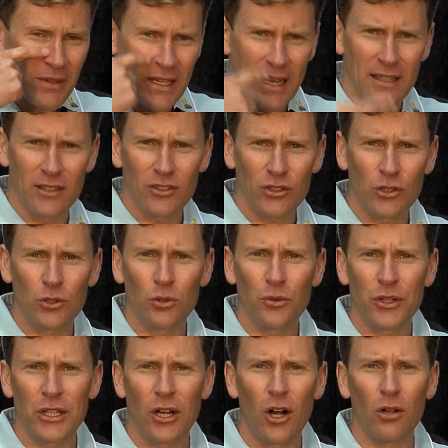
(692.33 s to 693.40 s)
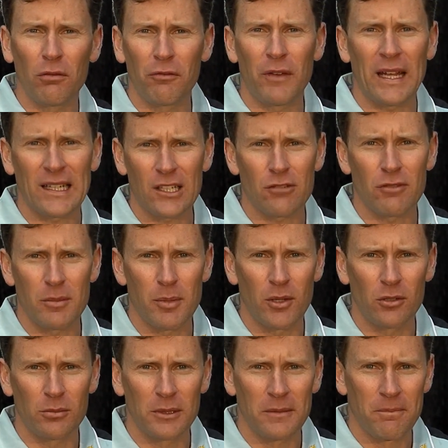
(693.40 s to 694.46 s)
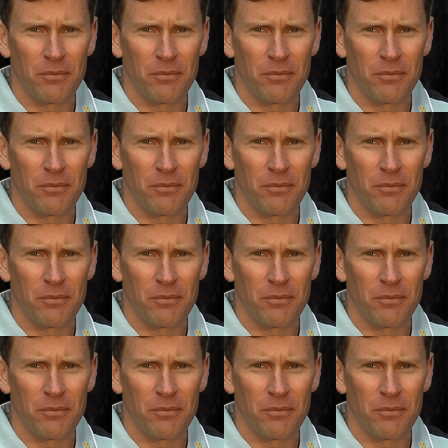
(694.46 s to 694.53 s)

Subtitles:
and it's called the olfactory bulb.